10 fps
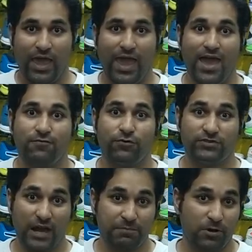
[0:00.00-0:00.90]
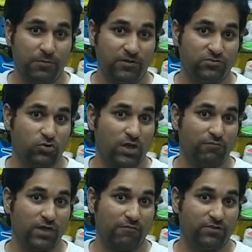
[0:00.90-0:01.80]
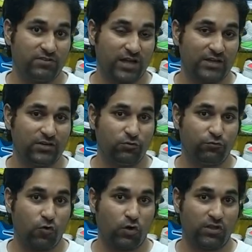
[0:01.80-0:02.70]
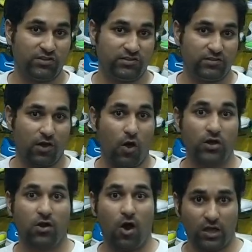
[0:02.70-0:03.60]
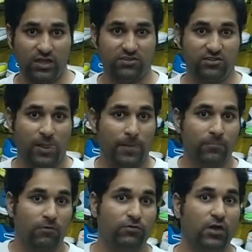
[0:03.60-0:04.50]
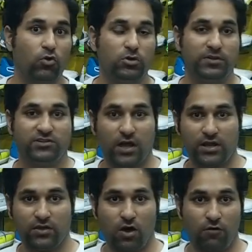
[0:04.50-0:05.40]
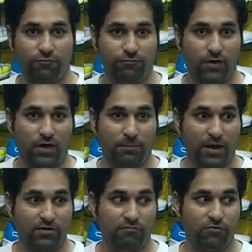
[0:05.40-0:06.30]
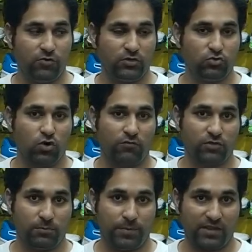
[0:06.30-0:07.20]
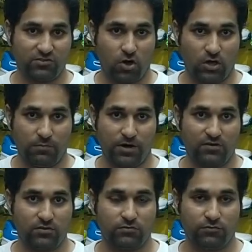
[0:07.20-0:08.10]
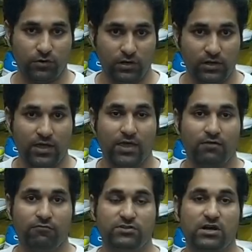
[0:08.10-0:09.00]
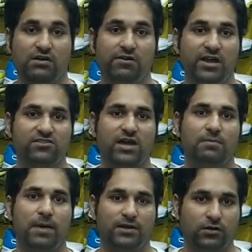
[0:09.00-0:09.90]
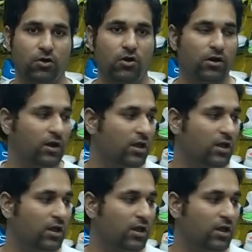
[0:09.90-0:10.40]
and for that purpose today we have decided to focus on hockeys. We are going to be starting off by reviewing two of the best hockey brands of the world, which are Grays and Matador.